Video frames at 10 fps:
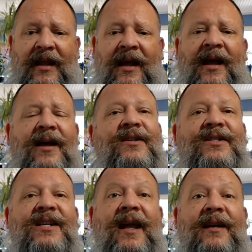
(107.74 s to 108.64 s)
The
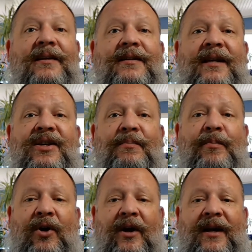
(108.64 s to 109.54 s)
second is a
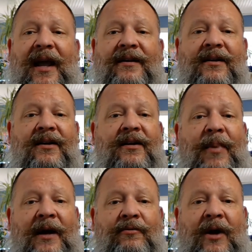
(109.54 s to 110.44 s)
book edited
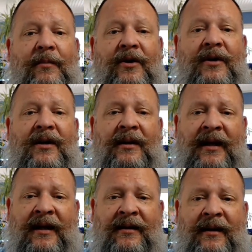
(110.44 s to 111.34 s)
by Robert
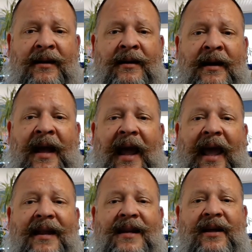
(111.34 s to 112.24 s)
Gellately
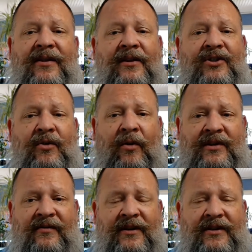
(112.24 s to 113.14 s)
and Nathan
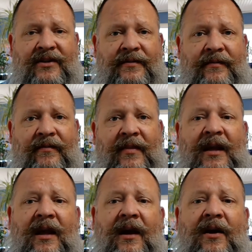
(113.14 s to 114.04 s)
Stoltzfus
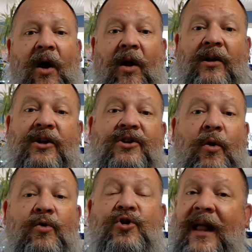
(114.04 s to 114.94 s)
called
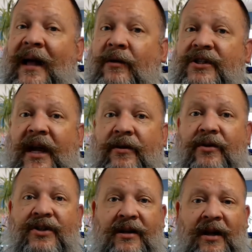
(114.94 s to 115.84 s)
Social
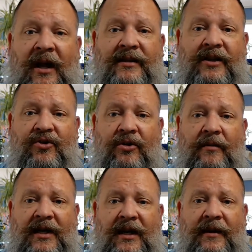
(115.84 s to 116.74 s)
Outsiders in Nazi
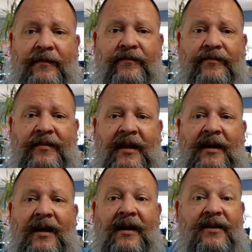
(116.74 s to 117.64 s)
Germany.
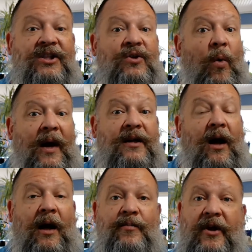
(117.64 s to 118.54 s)
This is quite a
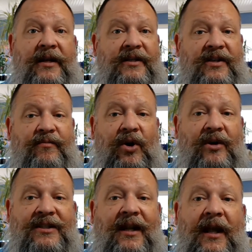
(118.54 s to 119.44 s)
comprehensive book
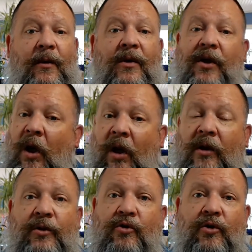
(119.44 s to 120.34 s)
dealing with all
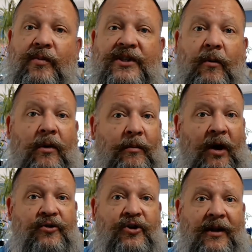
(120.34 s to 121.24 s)
the groups that were
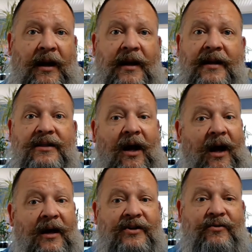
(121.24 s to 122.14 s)
marginalized,
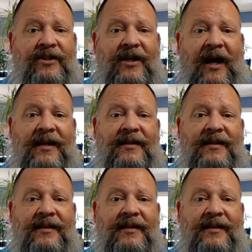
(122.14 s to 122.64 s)
ostracized,